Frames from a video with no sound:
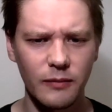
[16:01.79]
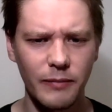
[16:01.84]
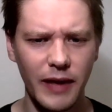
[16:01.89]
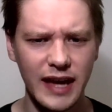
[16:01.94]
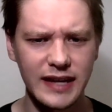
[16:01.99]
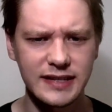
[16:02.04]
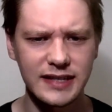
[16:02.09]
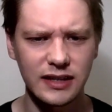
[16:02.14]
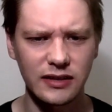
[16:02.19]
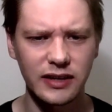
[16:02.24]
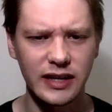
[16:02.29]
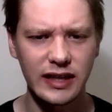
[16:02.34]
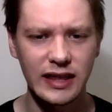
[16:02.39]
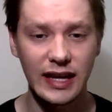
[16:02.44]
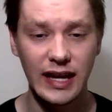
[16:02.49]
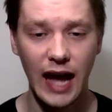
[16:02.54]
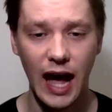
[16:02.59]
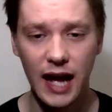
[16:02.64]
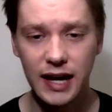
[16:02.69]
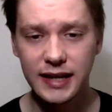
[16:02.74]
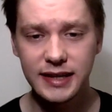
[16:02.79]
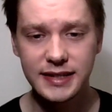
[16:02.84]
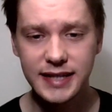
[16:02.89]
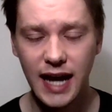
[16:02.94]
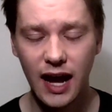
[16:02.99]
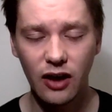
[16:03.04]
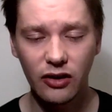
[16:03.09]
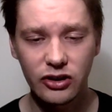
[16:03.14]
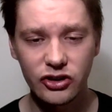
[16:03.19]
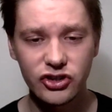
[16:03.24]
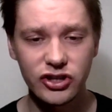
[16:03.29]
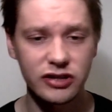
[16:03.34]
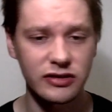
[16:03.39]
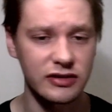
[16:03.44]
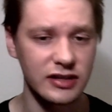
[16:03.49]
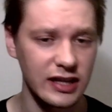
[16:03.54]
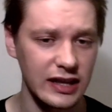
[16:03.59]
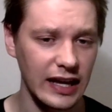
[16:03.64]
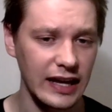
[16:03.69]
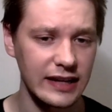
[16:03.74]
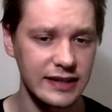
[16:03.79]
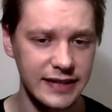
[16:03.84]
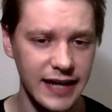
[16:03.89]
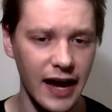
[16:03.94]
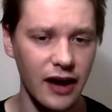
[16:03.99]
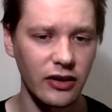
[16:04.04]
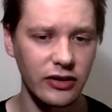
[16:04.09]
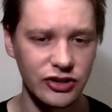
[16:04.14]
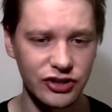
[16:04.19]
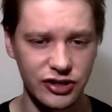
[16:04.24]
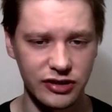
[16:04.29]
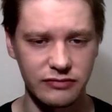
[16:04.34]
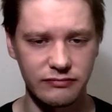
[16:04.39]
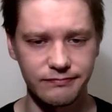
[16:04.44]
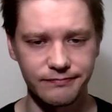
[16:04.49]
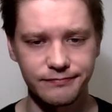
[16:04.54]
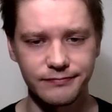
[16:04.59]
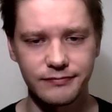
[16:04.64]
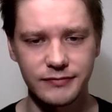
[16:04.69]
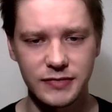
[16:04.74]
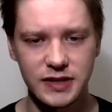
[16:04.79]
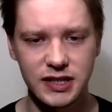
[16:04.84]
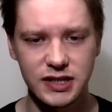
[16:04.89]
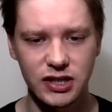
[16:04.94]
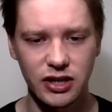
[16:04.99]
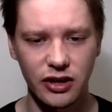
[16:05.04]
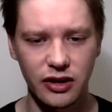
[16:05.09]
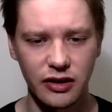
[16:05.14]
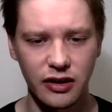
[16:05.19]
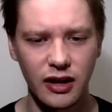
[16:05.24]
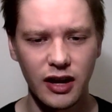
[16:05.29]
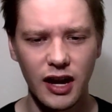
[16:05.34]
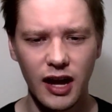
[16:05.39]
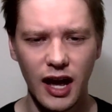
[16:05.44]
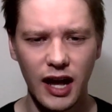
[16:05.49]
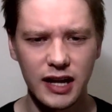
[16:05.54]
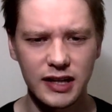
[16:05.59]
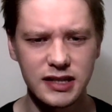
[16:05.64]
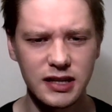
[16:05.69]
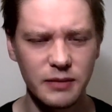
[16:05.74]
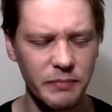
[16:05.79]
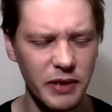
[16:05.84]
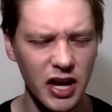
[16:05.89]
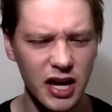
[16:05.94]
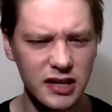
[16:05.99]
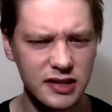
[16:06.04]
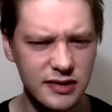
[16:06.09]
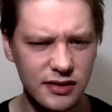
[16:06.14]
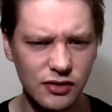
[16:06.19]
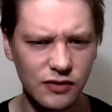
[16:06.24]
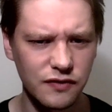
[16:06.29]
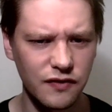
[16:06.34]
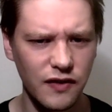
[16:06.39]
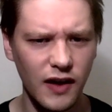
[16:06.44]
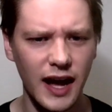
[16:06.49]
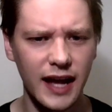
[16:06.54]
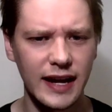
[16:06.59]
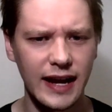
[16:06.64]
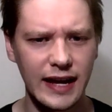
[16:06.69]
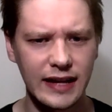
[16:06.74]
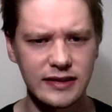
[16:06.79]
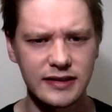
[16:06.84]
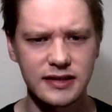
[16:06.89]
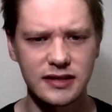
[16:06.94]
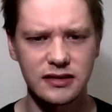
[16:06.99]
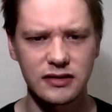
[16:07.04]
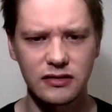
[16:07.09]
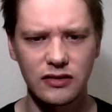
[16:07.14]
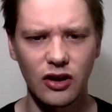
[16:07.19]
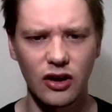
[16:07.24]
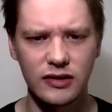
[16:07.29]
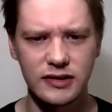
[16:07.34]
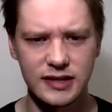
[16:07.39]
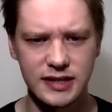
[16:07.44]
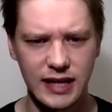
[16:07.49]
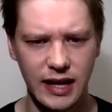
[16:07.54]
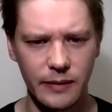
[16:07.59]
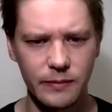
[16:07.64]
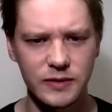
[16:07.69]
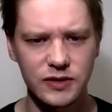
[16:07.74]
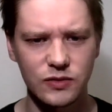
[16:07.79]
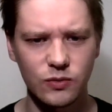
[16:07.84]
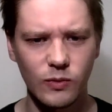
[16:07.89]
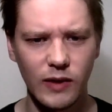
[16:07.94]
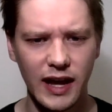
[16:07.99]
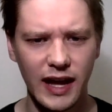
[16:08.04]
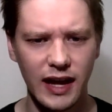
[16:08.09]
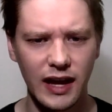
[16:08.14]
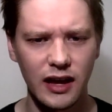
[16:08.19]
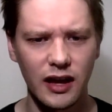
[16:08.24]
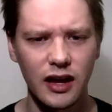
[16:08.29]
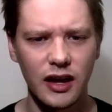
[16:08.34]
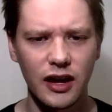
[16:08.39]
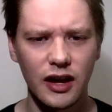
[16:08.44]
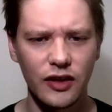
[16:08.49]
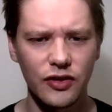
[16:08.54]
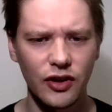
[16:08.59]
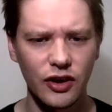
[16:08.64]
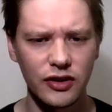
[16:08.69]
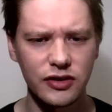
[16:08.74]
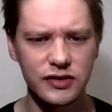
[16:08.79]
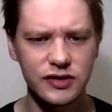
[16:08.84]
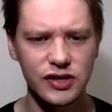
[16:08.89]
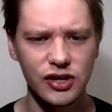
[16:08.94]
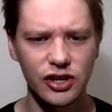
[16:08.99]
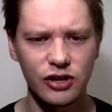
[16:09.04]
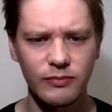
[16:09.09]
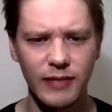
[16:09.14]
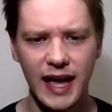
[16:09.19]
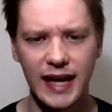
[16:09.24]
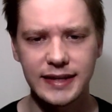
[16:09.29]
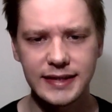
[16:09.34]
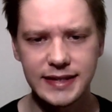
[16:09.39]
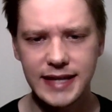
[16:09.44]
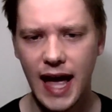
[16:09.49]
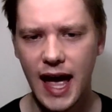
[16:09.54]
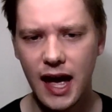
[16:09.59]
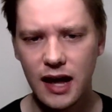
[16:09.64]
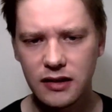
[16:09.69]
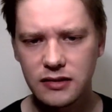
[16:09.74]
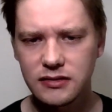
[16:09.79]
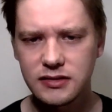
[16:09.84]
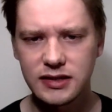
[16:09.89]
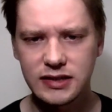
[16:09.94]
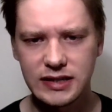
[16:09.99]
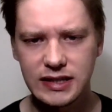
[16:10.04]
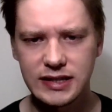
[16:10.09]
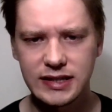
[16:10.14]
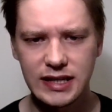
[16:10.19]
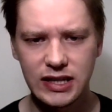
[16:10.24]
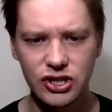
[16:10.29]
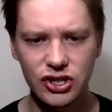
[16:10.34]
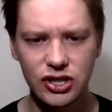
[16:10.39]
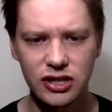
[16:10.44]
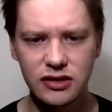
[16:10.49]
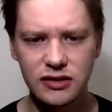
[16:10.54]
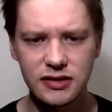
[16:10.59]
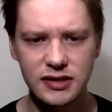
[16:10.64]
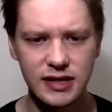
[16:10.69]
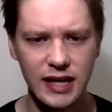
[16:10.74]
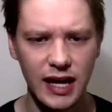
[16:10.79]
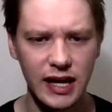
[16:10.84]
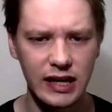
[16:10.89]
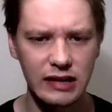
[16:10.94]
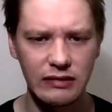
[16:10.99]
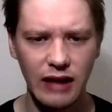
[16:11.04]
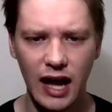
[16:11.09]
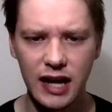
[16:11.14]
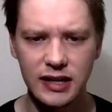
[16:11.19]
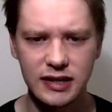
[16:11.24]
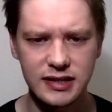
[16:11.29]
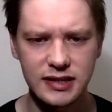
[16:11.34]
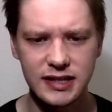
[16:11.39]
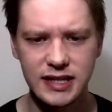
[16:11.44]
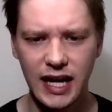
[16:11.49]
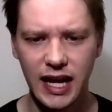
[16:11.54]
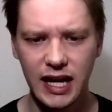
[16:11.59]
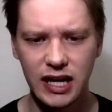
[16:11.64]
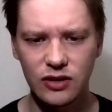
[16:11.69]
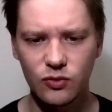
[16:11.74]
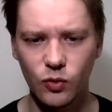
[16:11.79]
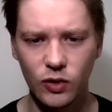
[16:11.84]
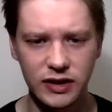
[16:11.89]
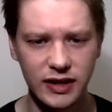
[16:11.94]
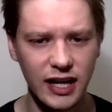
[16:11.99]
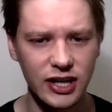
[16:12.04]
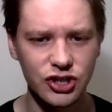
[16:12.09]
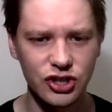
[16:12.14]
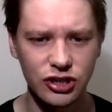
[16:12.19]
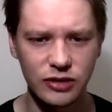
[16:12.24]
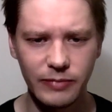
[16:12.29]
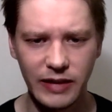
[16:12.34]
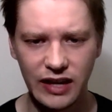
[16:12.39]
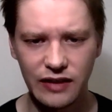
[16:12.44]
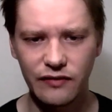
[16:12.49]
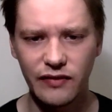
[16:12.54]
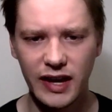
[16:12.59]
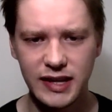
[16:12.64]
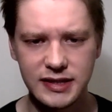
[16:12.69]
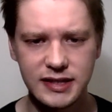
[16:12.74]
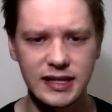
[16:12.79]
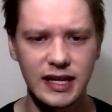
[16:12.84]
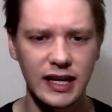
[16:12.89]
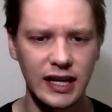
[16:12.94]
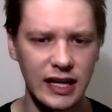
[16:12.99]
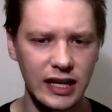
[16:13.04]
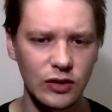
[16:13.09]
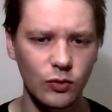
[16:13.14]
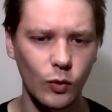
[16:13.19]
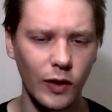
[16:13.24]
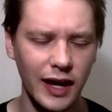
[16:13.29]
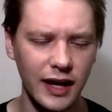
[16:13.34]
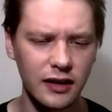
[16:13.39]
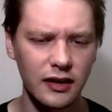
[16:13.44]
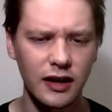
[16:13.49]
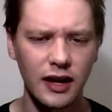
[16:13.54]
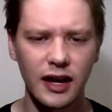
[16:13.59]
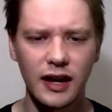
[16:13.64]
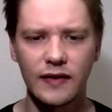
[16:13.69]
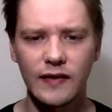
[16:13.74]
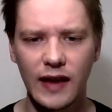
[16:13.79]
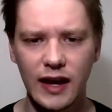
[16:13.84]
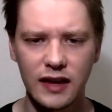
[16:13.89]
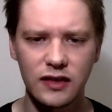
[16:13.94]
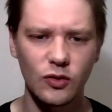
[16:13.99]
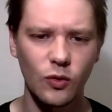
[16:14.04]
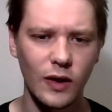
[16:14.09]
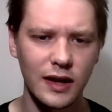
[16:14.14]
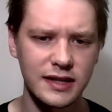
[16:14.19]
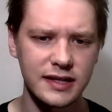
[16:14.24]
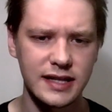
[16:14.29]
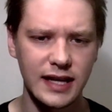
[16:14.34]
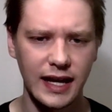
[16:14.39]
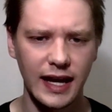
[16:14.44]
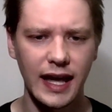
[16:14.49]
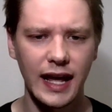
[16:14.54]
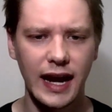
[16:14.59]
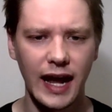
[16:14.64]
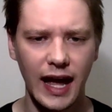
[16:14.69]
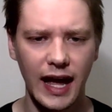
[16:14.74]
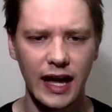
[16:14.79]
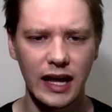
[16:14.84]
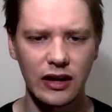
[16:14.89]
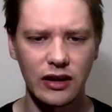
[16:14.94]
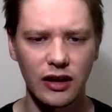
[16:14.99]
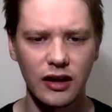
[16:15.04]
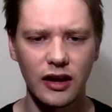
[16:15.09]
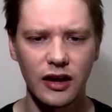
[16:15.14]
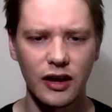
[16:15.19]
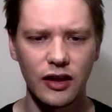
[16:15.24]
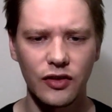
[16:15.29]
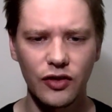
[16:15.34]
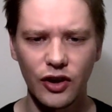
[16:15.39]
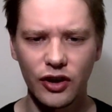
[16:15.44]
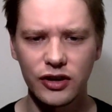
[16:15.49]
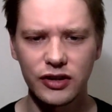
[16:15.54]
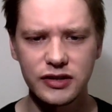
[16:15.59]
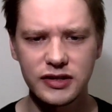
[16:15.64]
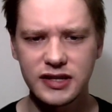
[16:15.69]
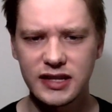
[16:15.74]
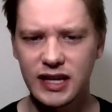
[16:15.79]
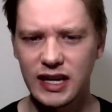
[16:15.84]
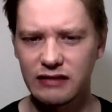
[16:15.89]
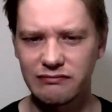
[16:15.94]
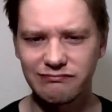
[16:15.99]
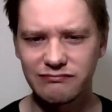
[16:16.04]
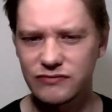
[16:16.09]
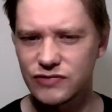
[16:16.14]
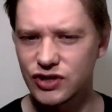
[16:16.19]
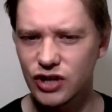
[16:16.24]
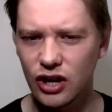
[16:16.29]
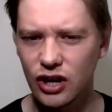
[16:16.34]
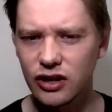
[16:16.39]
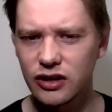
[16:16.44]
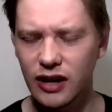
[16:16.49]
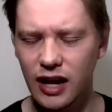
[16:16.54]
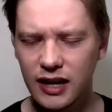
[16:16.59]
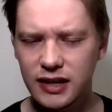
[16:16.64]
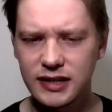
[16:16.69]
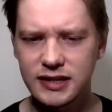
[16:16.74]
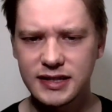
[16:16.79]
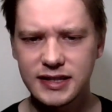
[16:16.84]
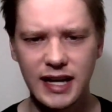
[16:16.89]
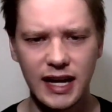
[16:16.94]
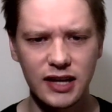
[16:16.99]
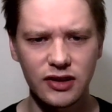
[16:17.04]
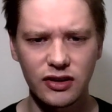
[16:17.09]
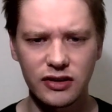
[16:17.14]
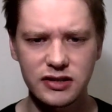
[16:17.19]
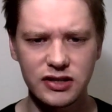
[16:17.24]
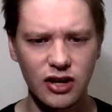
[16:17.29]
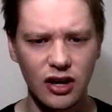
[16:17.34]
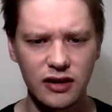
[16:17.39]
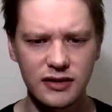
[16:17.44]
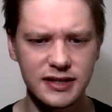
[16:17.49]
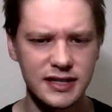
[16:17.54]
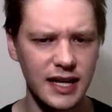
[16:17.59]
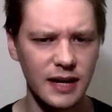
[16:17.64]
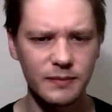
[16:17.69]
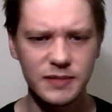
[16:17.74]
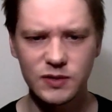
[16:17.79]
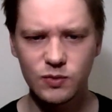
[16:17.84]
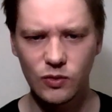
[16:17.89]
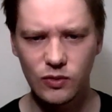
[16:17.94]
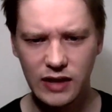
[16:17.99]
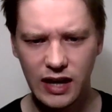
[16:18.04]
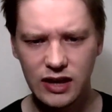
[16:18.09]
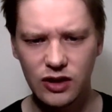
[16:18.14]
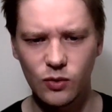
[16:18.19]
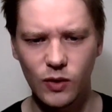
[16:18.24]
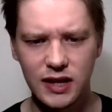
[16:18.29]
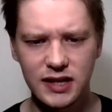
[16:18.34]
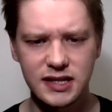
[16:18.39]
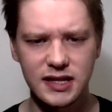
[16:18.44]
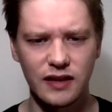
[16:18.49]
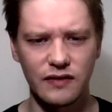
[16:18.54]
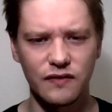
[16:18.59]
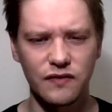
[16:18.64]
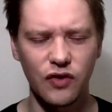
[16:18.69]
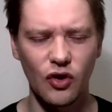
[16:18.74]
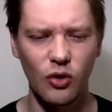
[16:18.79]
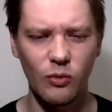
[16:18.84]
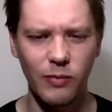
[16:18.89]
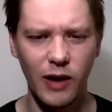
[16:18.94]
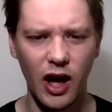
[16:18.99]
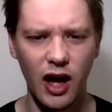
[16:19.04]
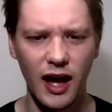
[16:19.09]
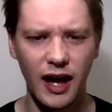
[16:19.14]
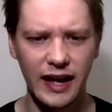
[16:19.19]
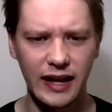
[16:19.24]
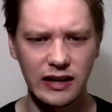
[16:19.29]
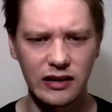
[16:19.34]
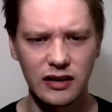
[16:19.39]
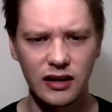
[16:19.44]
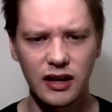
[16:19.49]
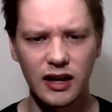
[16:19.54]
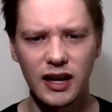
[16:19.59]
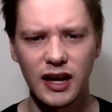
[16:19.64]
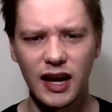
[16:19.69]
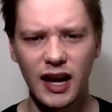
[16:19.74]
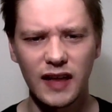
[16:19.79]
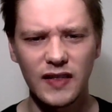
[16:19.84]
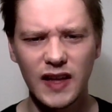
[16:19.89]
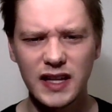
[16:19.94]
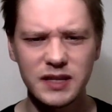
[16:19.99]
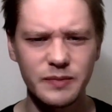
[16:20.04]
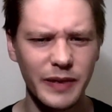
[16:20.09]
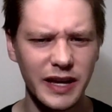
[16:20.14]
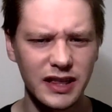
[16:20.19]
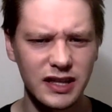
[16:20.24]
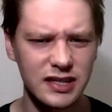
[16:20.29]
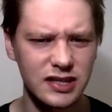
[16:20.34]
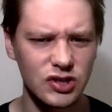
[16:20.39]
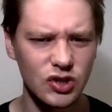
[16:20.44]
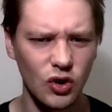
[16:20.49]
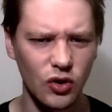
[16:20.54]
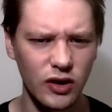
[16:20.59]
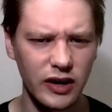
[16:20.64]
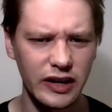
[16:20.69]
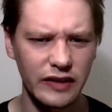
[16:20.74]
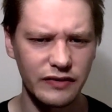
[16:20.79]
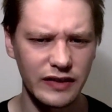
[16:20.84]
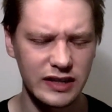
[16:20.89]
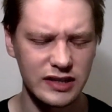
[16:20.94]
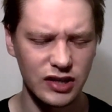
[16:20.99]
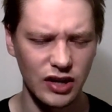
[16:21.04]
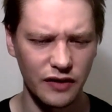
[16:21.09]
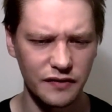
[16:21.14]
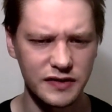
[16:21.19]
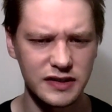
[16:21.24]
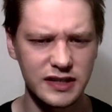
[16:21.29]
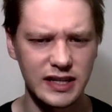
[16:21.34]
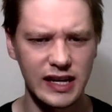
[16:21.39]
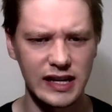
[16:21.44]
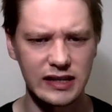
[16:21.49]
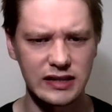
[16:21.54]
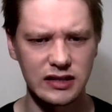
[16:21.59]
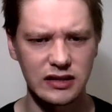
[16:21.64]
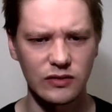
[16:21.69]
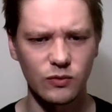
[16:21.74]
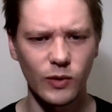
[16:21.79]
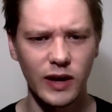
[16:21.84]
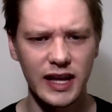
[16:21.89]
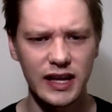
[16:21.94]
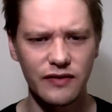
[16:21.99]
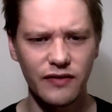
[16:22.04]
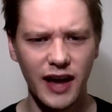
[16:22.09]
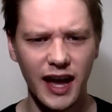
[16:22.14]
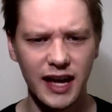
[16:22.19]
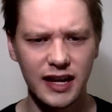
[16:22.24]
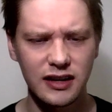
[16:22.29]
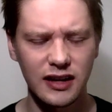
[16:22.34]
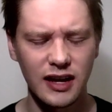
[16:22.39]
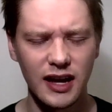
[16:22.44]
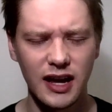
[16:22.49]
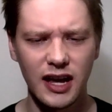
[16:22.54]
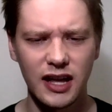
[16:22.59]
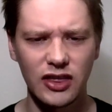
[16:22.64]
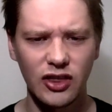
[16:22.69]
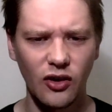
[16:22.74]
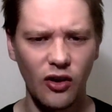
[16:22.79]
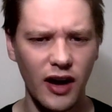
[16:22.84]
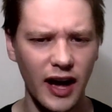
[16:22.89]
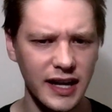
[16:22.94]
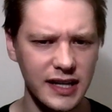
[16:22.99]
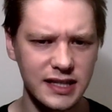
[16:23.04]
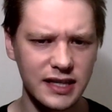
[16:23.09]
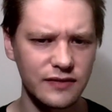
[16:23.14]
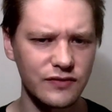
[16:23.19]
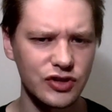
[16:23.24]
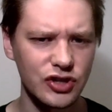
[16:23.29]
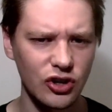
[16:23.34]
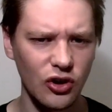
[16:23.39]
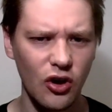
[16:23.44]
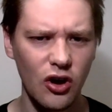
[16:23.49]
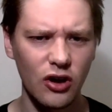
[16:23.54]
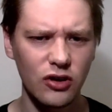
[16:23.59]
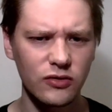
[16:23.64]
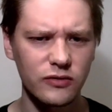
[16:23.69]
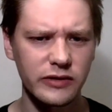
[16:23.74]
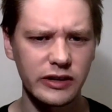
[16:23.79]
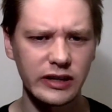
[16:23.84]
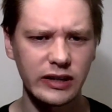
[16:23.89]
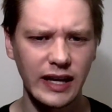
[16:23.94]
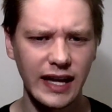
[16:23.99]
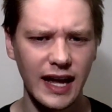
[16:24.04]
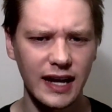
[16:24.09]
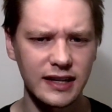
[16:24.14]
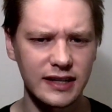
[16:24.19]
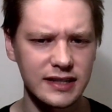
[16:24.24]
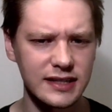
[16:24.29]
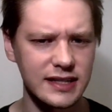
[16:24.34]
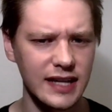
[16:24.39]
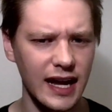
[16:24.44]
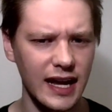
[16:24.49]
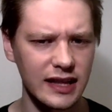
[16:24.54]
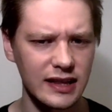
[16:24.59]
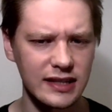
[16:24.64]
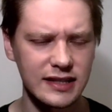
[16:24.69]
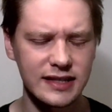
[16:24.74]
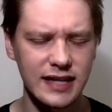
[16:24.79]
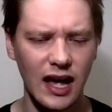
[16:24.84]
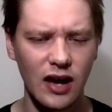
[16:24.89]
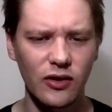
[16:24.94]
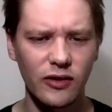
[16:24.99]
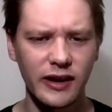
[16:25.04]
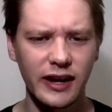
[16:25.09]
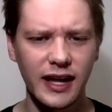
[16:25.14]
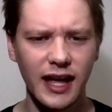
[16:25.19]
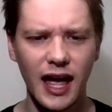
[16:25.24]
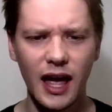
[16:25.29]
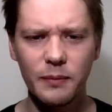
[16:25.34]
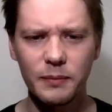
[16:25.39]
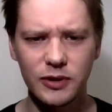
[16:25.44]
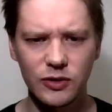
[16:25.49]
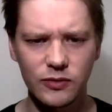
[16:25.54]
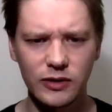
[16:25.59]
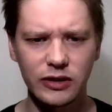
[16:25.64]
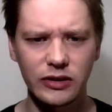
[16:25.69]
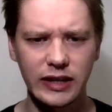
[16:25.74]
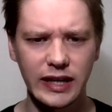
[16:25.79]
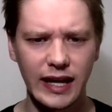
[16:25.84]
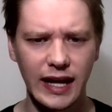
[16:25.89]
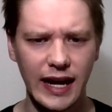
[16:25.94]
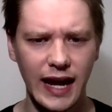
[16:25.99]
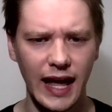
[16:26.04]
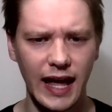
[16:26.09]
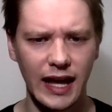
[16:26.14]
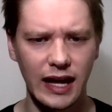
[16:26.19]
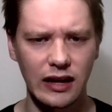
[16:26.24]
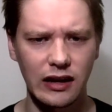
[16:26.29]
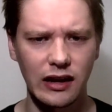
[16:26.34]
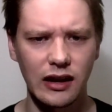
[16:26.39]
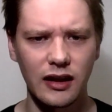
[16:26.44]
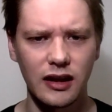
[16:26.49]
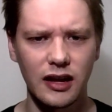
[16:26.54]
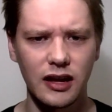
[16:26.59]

basically the unintelligent to the intelligent. So, and it's a personal finance concept where those who make sound decisions, they understand what they should be investing in when, they're the ones that get ahead. Those that don't understand those concepts, well, they're the ones that fall behind. And that's been the story of this off-season, where you've had the likes of Geelong really understand the salary cap and really get ahead.